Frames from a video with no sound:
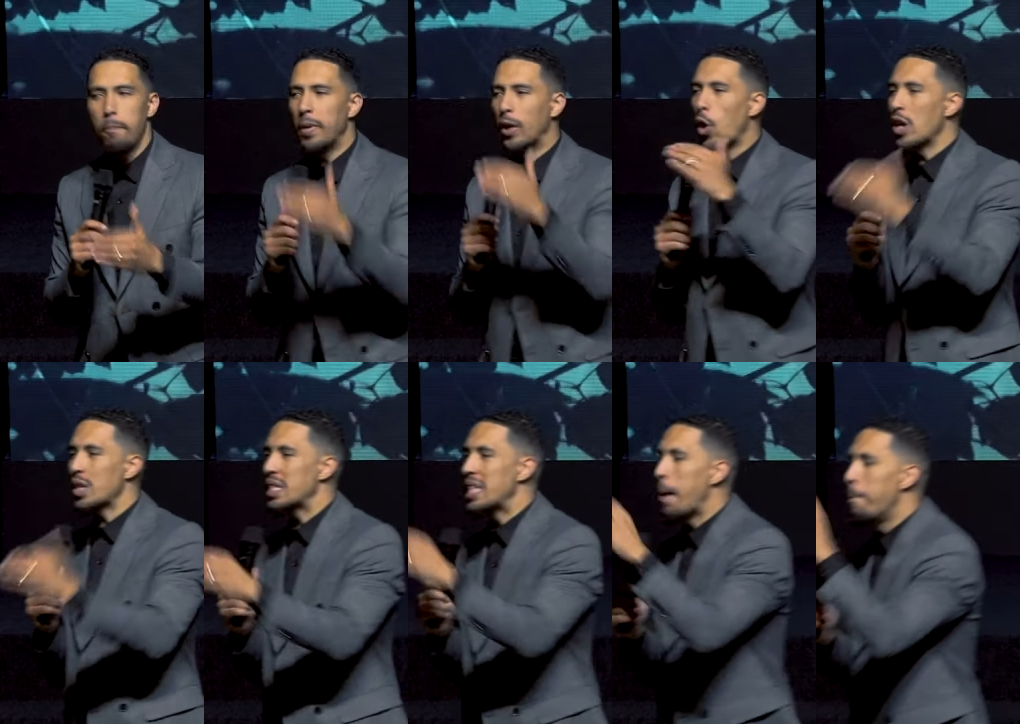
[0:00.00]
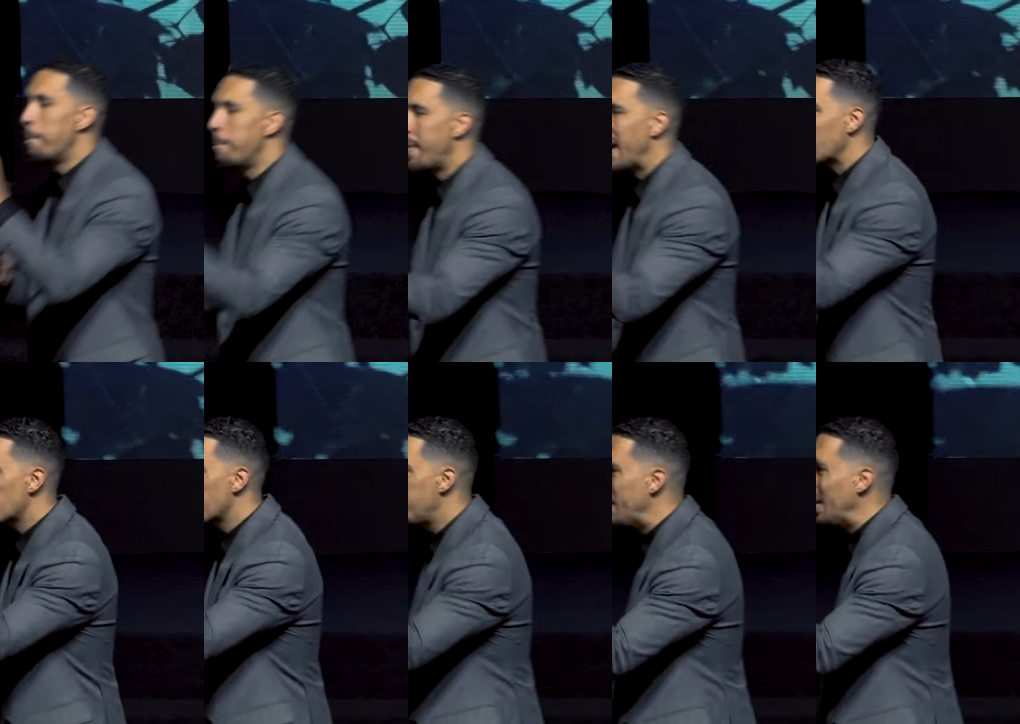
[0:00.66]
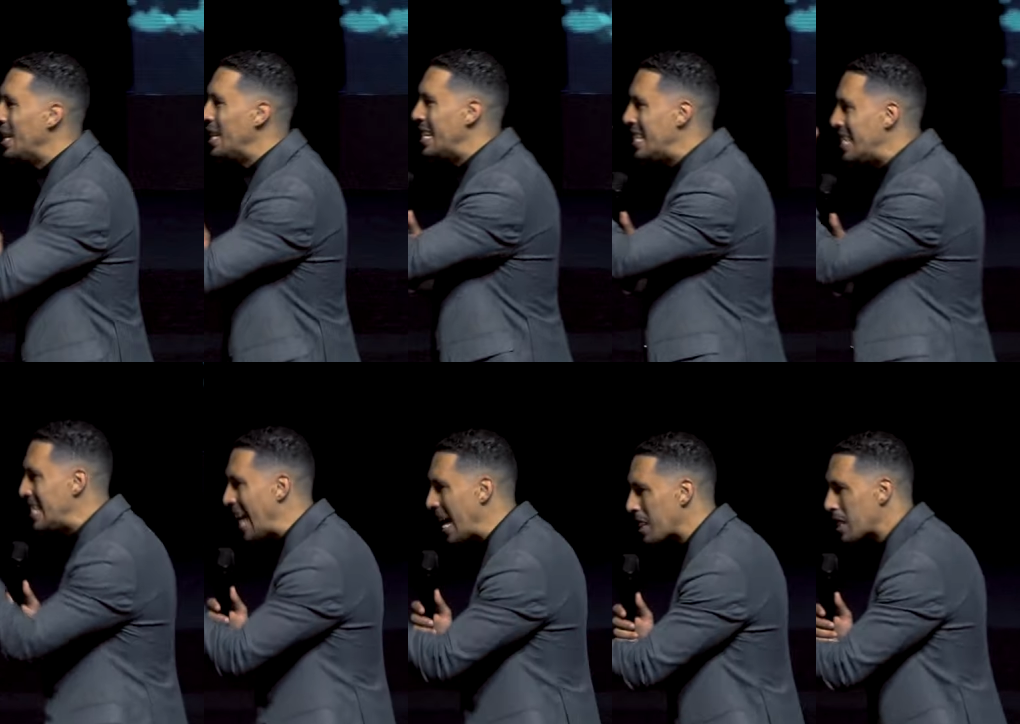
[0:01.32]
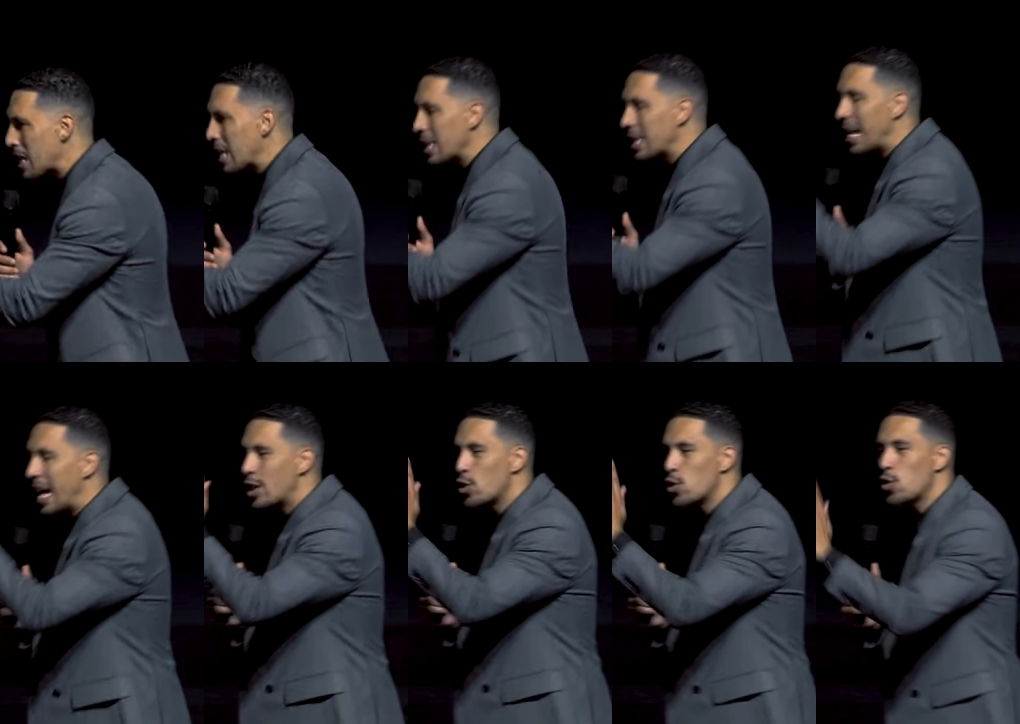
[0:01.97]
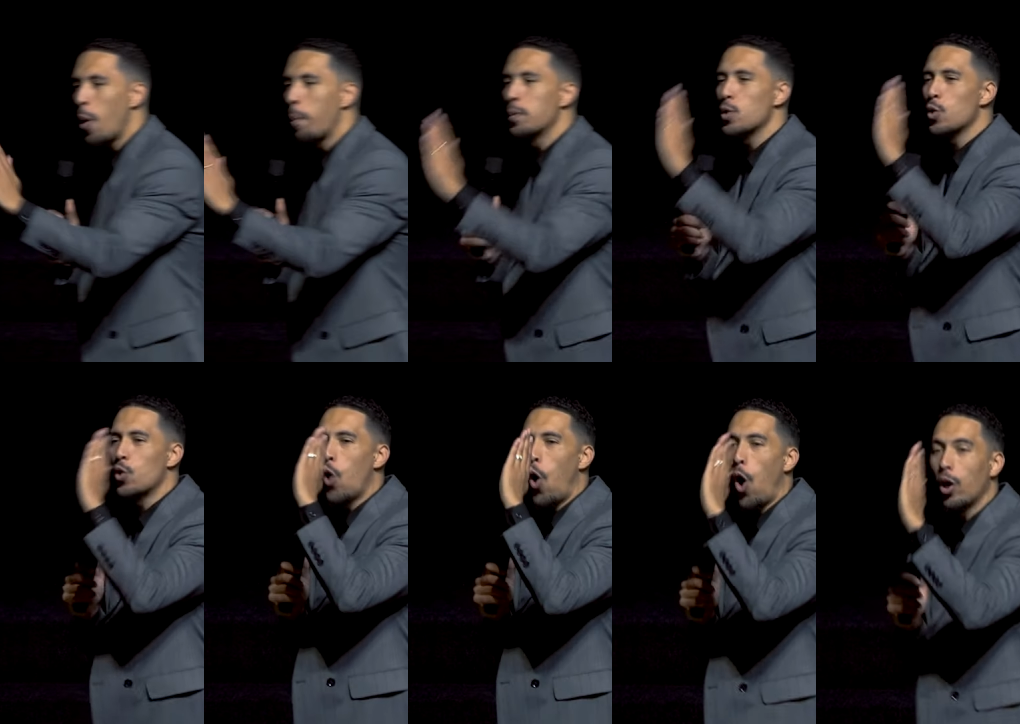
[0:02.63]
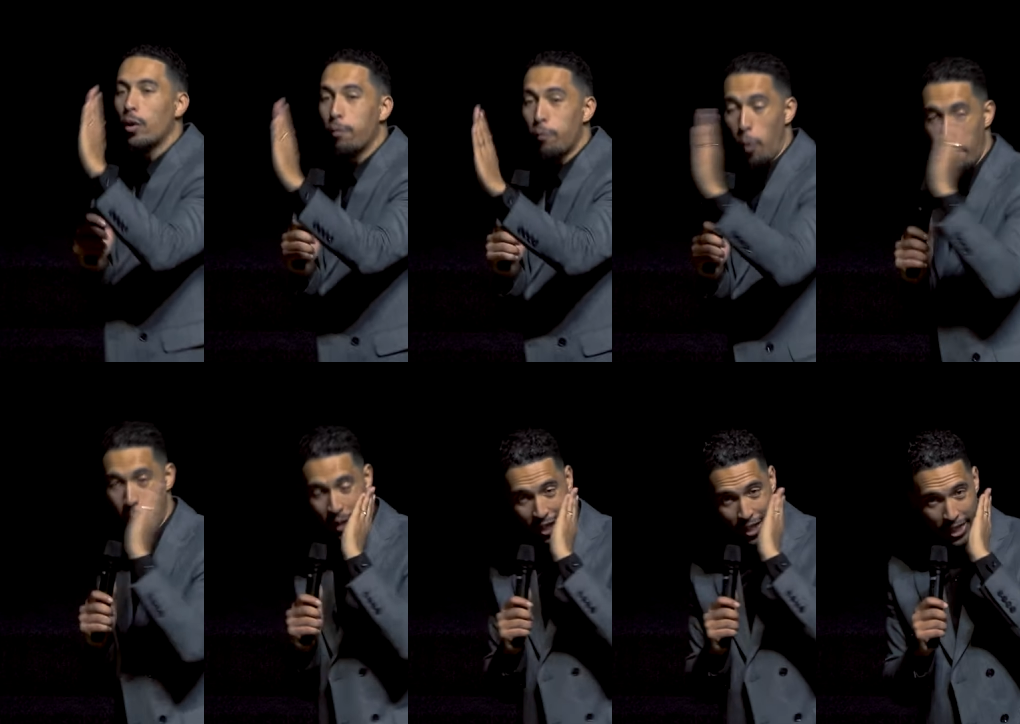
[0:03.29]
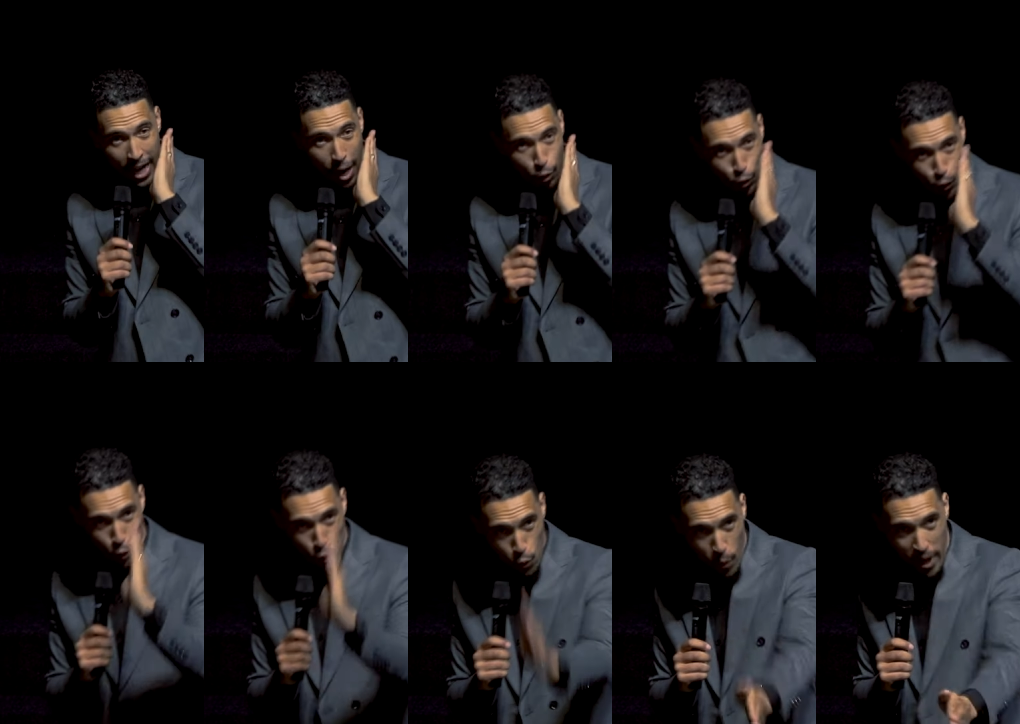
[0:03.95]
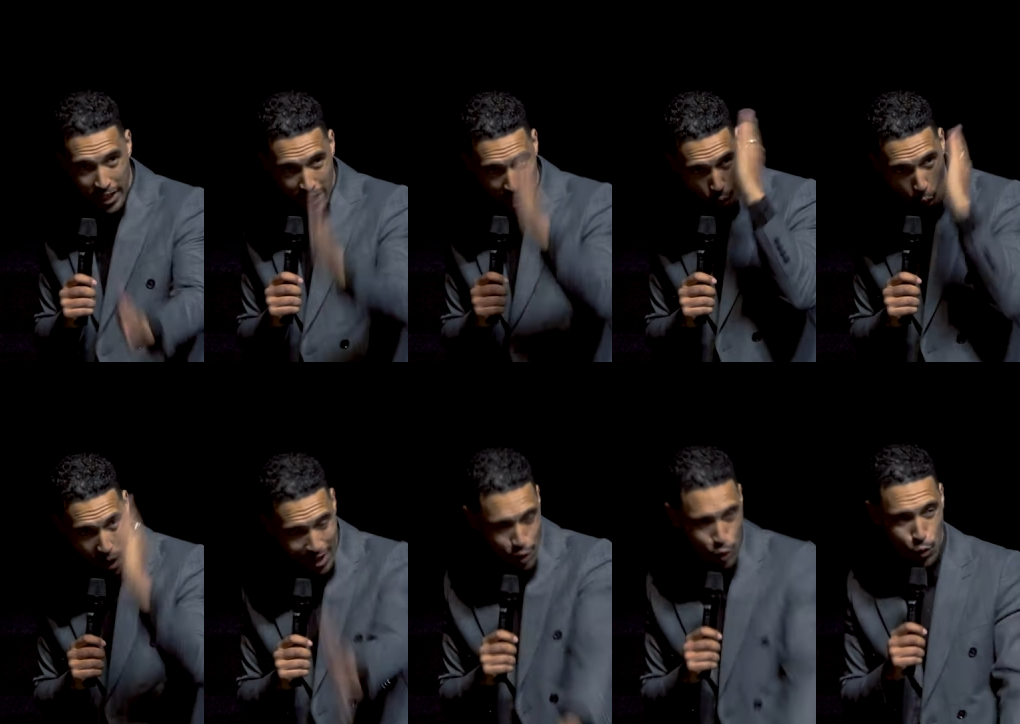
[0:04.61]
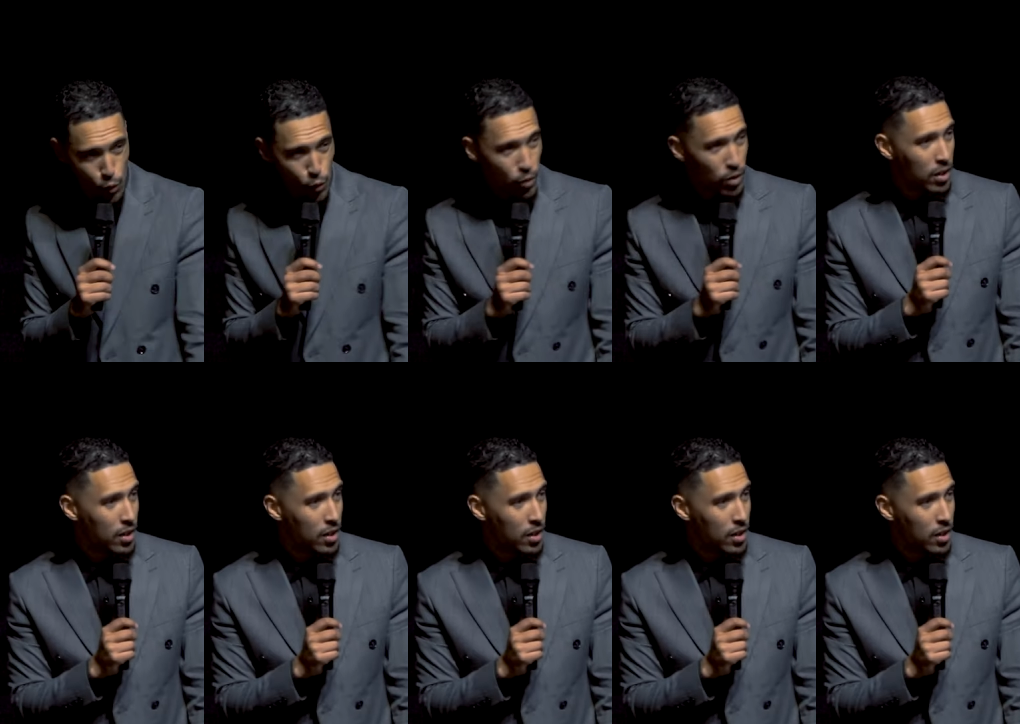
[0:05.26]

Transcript: Because there must be nothing that stops God from reaching out to you when He wants to.